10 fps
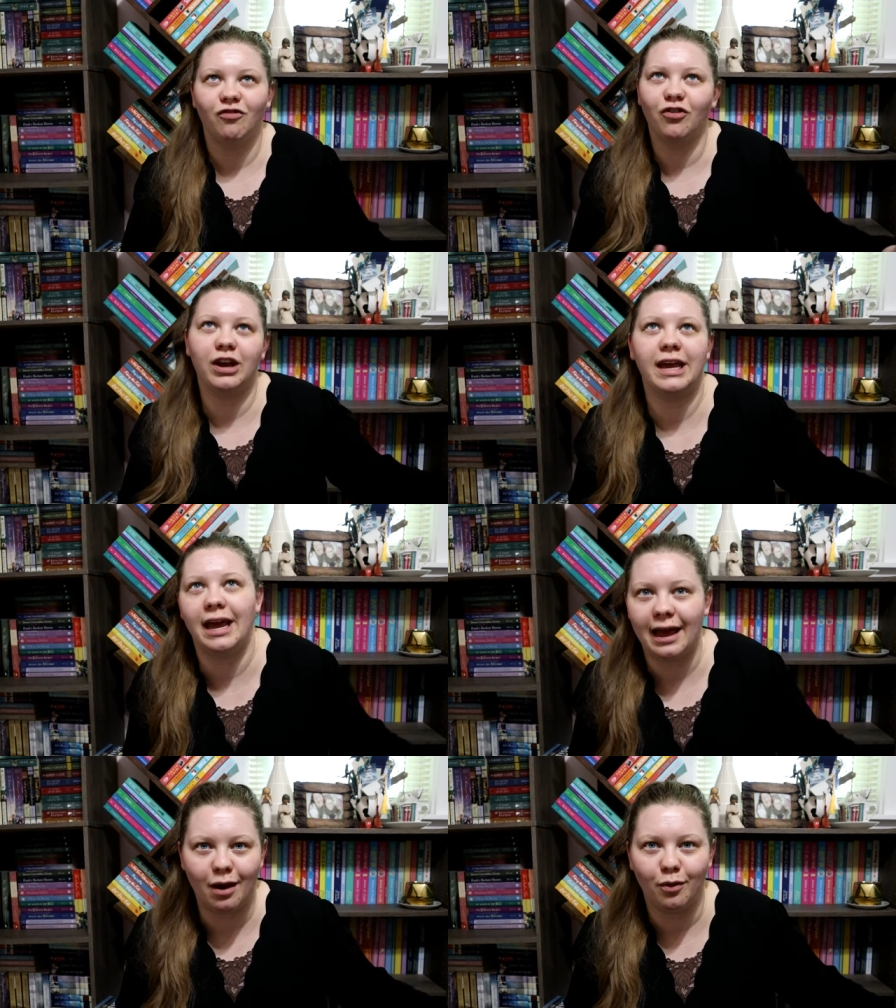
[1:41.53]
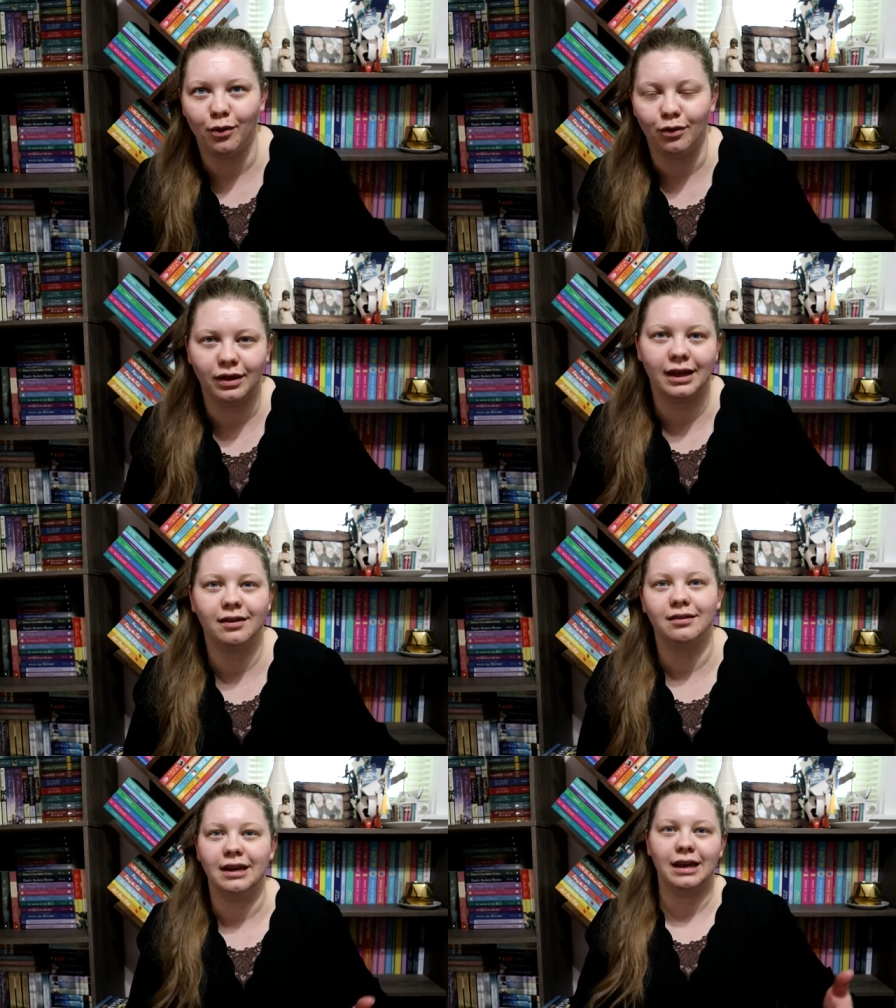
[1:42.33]
freaking out or
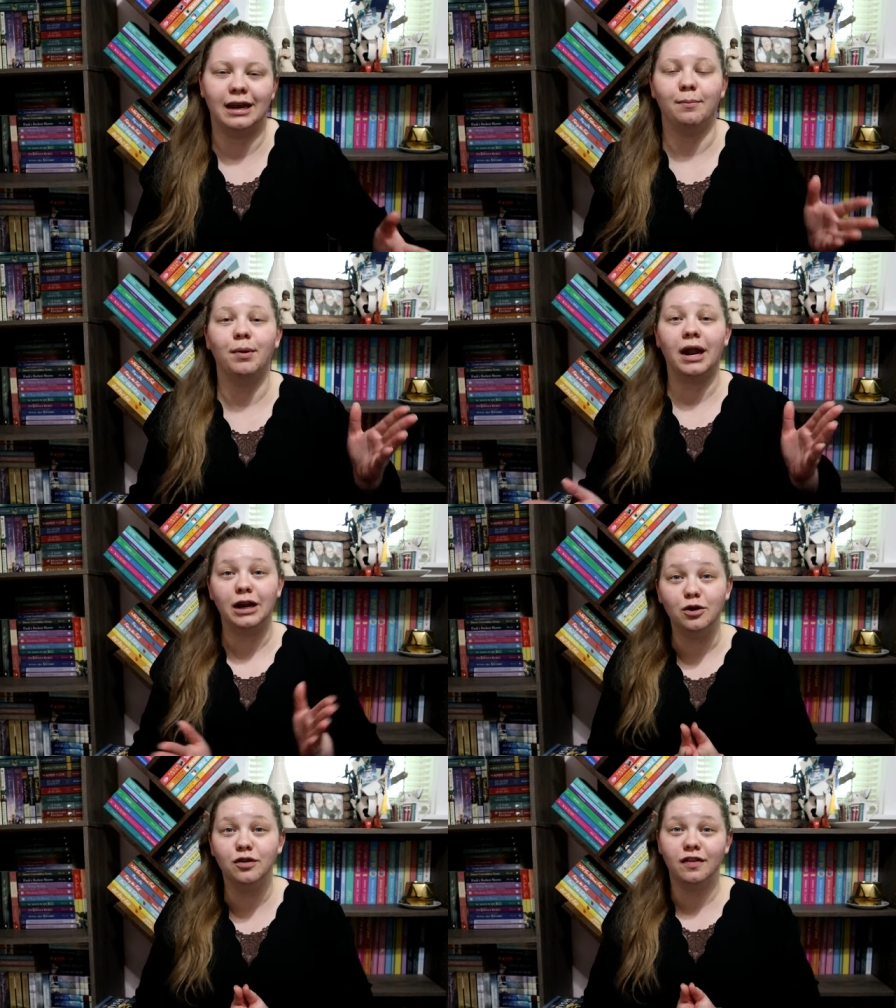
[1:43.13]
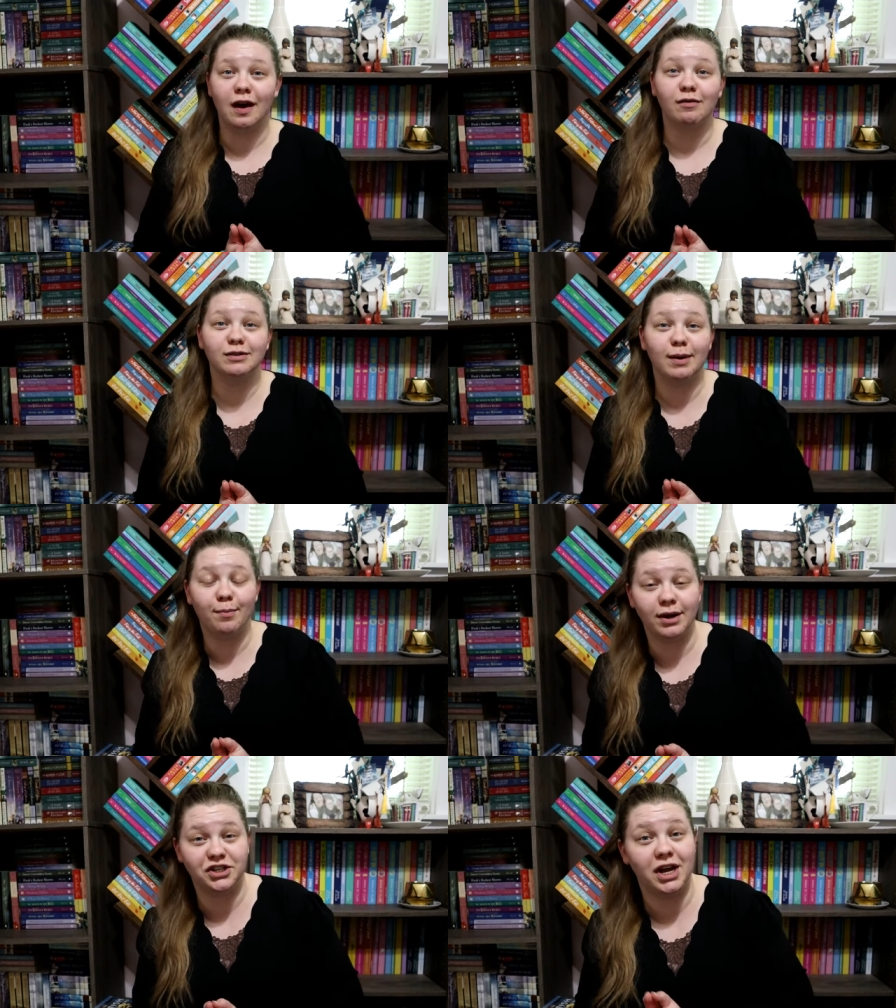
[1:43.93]
like needing but I knew that that was my
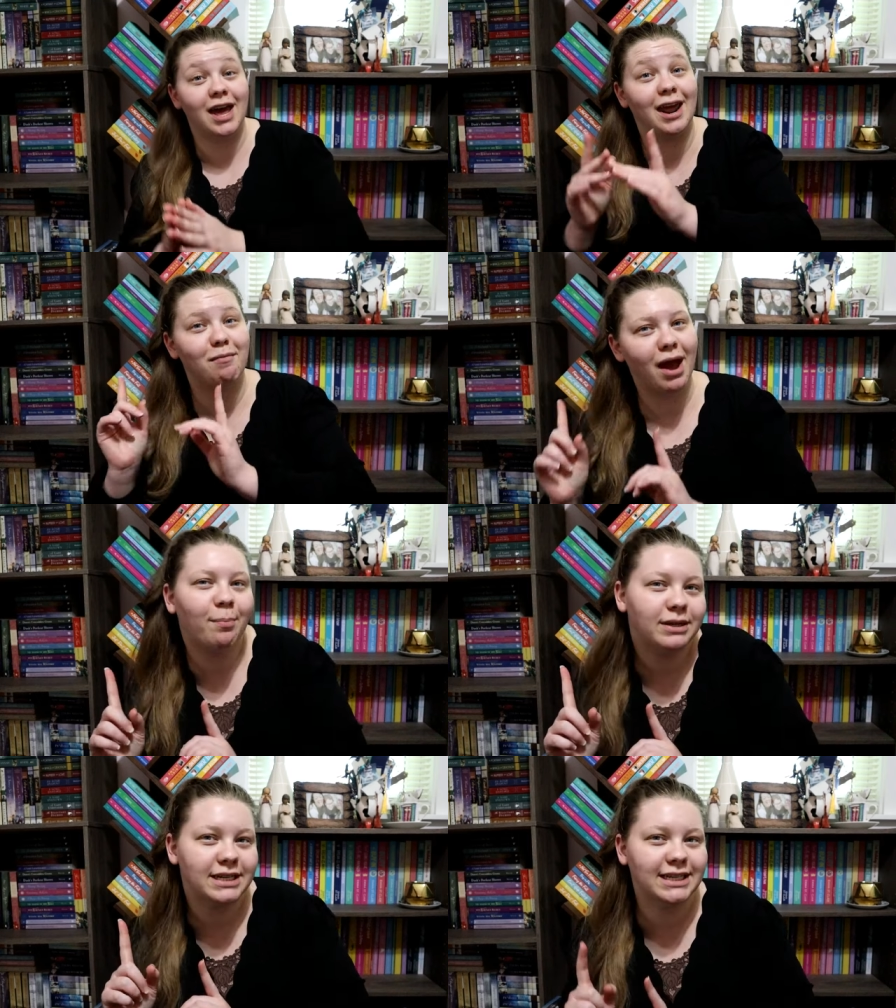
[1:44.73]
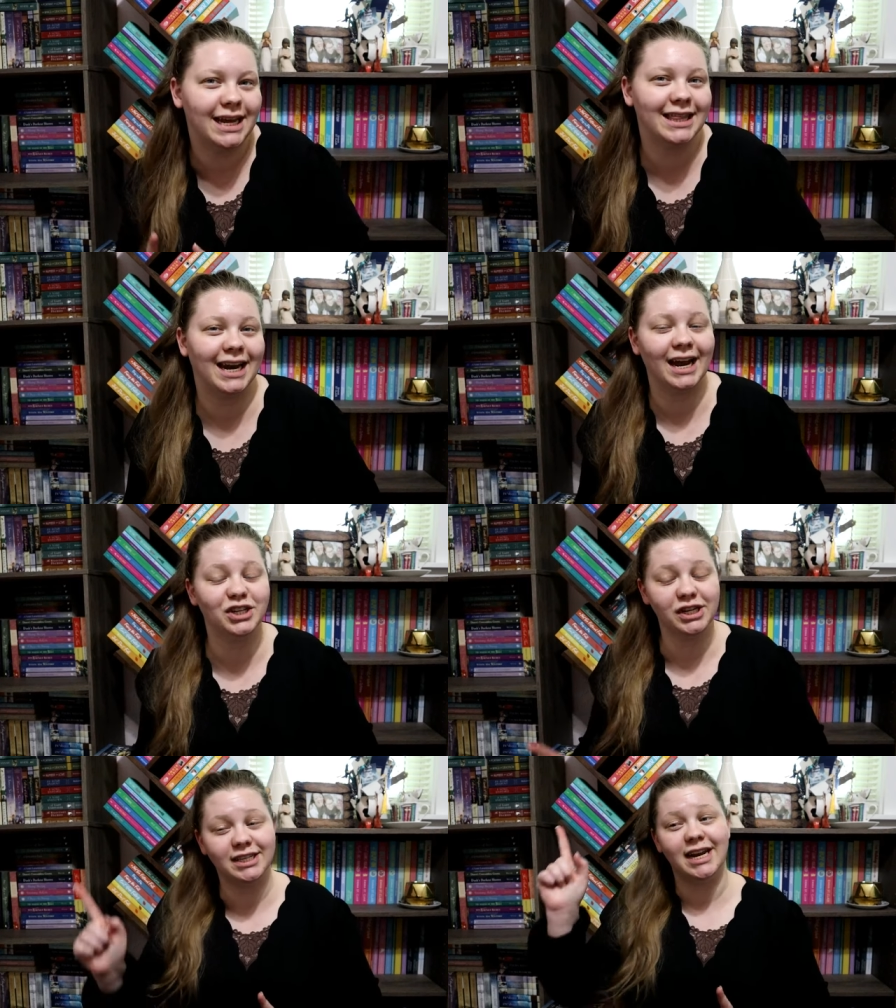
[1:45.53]
budget and I'm happy to say that I
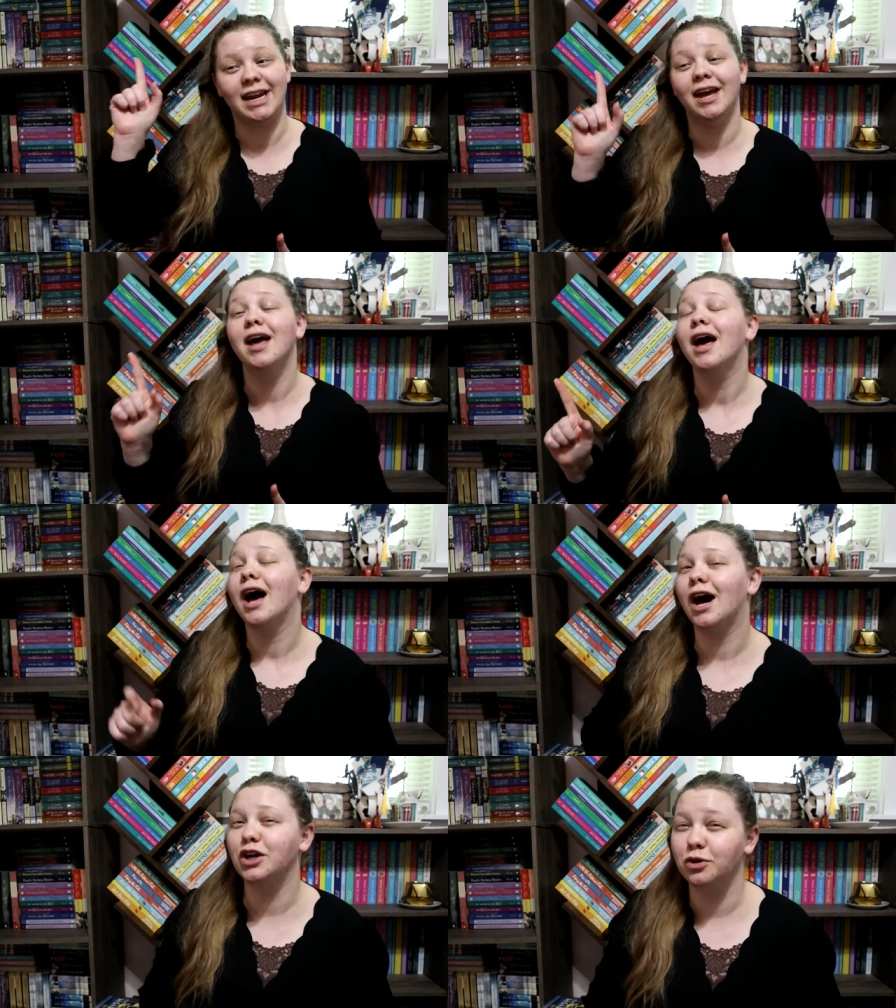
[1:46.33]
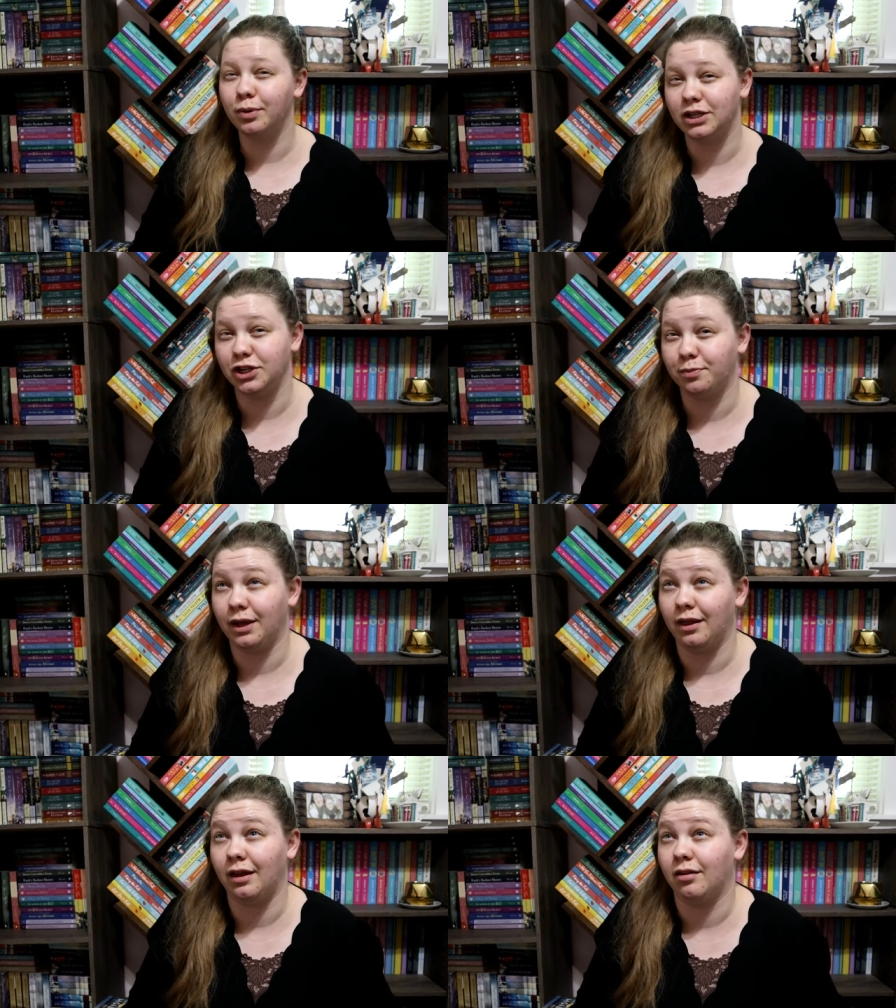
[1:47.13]
actually stayed under budget
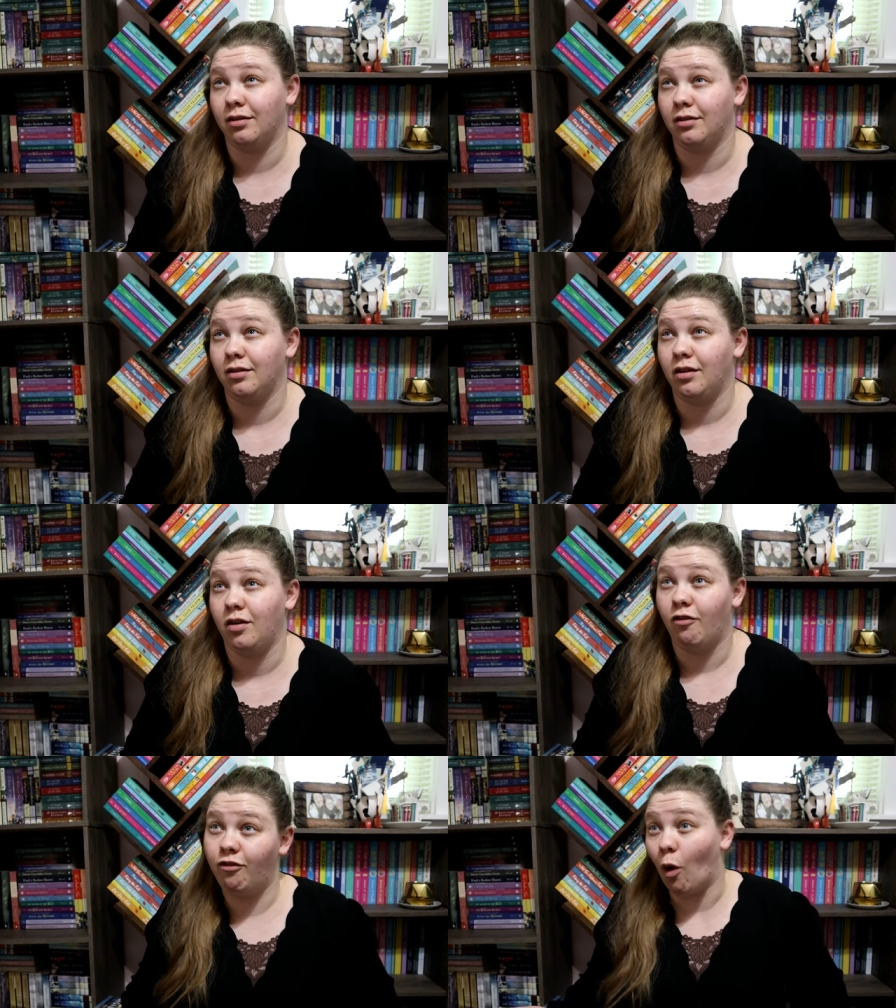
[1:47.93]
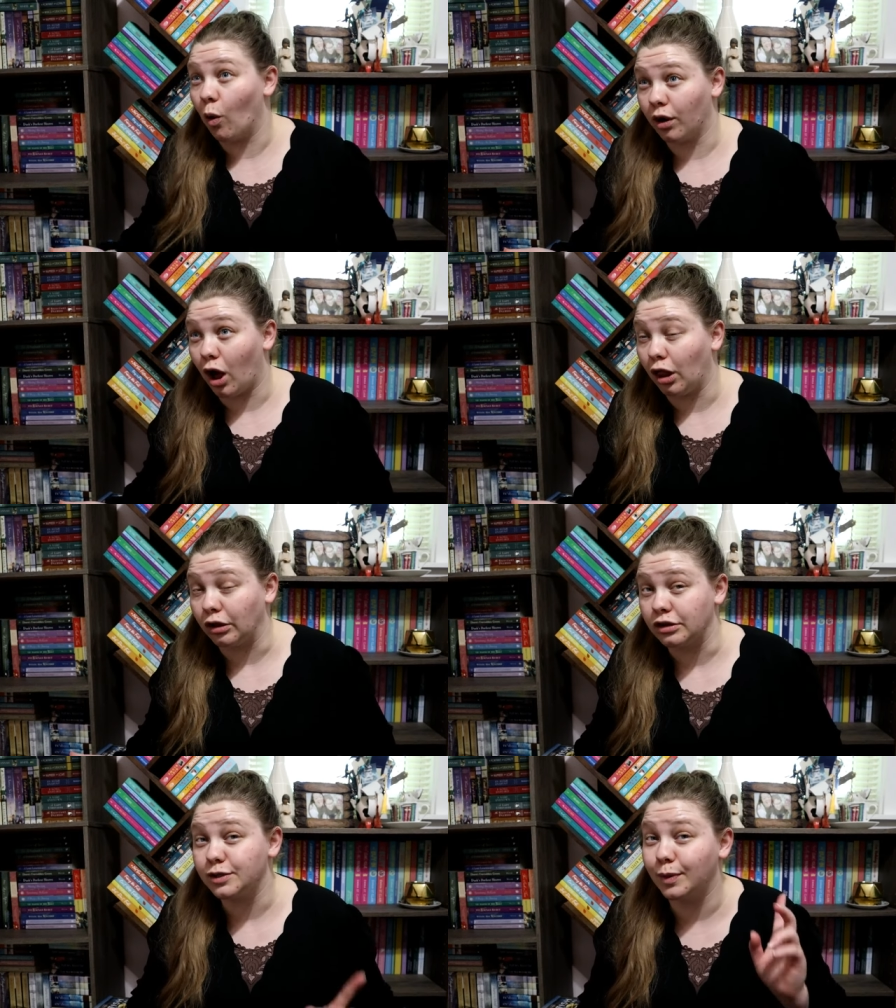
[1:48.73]
by like
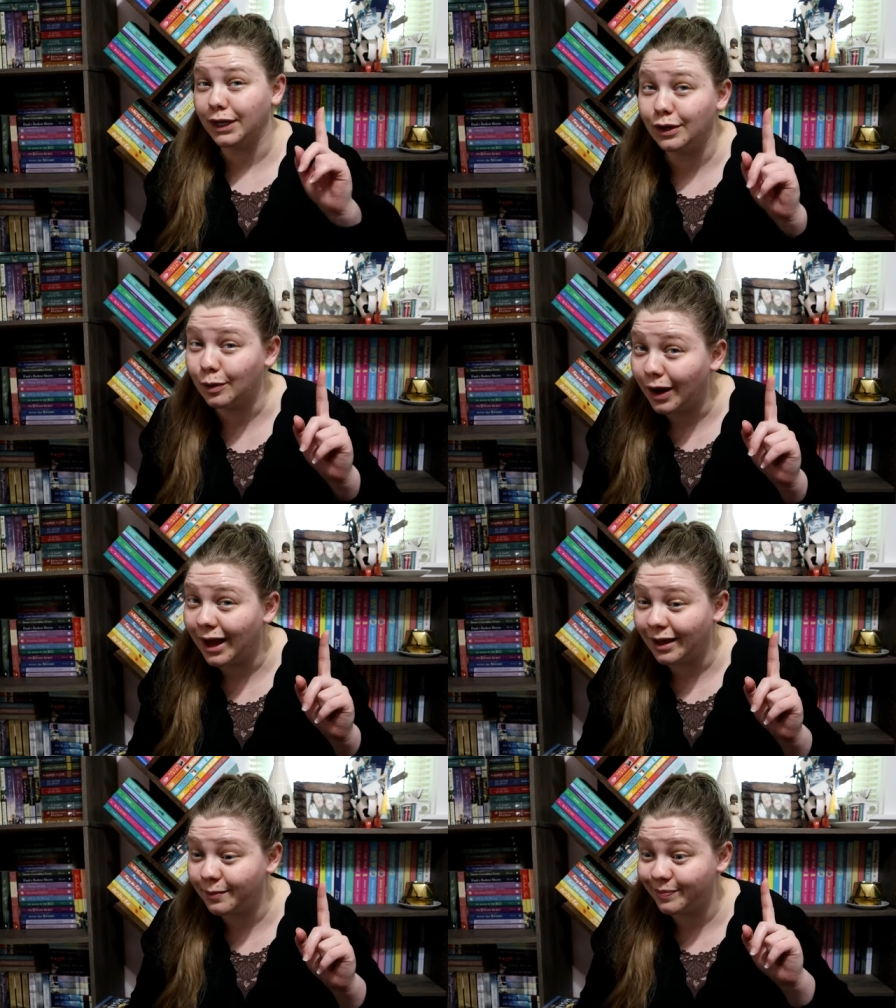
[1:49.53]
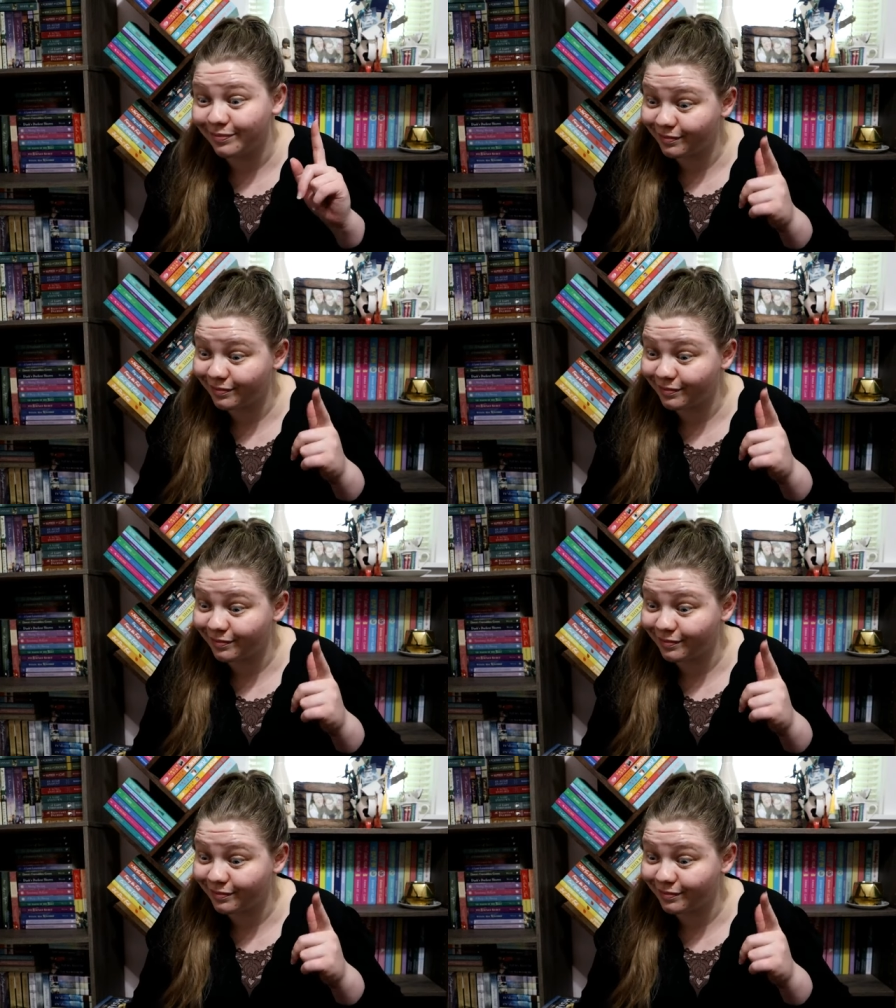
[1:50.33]
$4. But you know what?